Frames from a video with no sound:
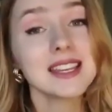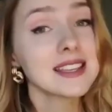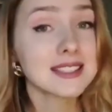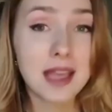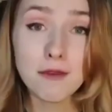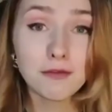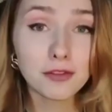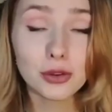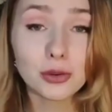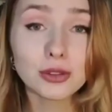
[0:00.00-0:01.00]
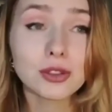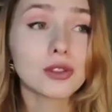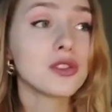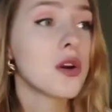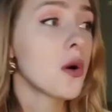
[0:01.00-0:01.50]
eating same food,
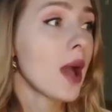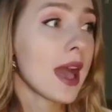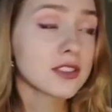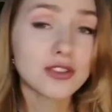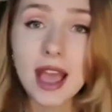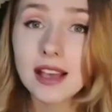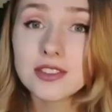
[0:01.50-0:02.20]
no extra